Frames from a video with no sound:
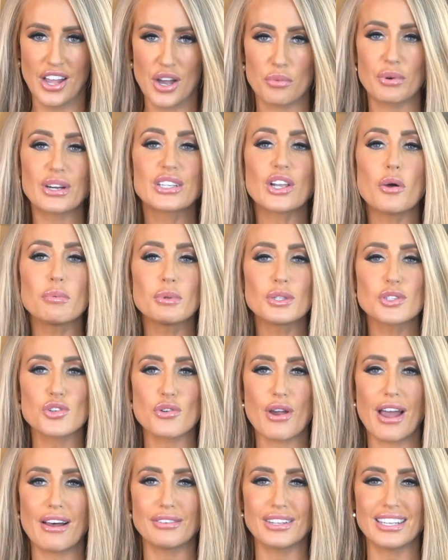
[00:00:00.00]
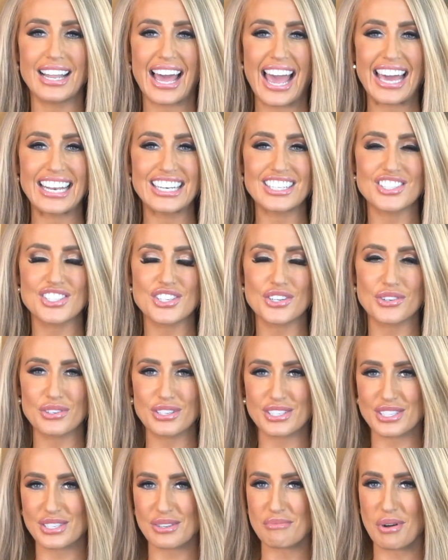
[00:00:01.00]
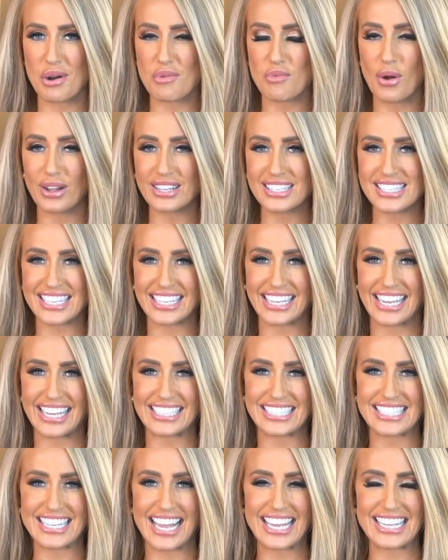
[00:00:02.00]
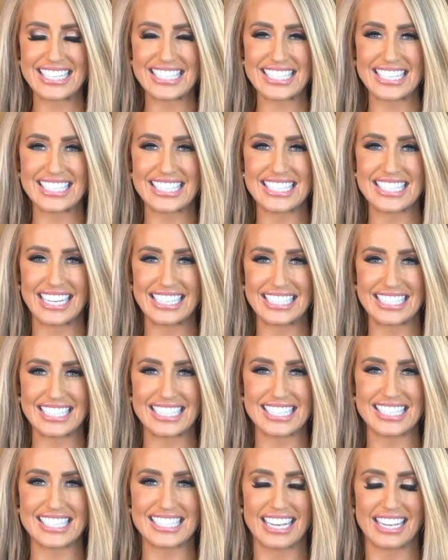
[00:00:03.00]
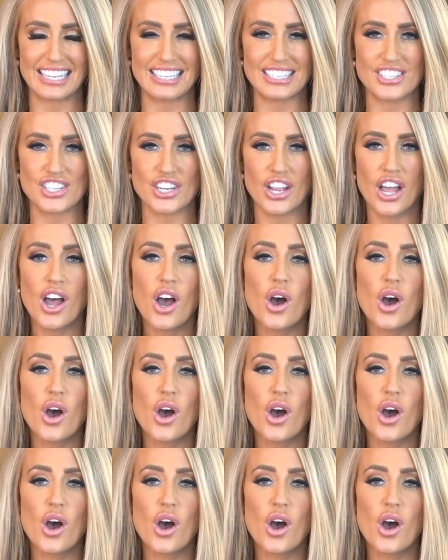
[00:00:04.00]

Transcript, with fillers: where global travel and tourism once again takes centre stage.